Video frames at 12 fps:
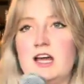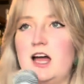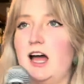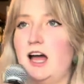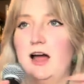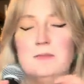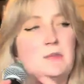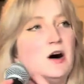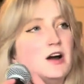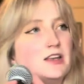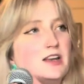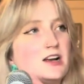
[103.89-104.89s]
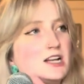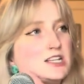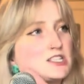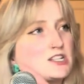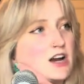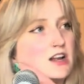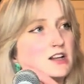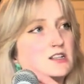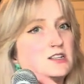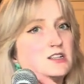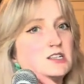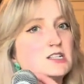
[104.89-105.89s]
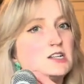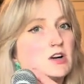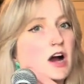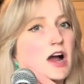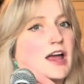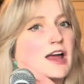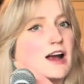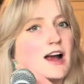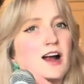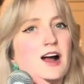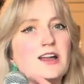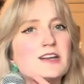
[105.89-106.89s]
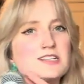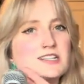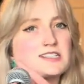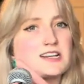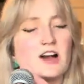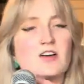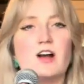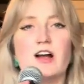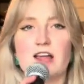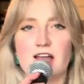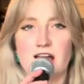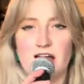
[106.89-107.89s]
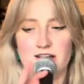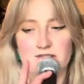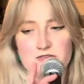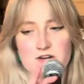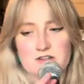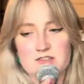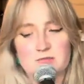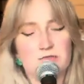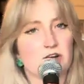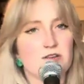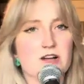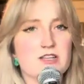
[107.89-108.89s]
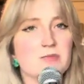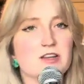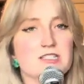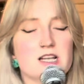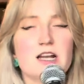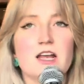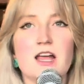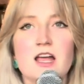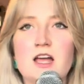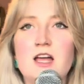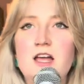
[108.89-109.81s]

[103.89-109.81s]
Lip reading: I nearly started crying, or kind of did start crying at some very random things lately.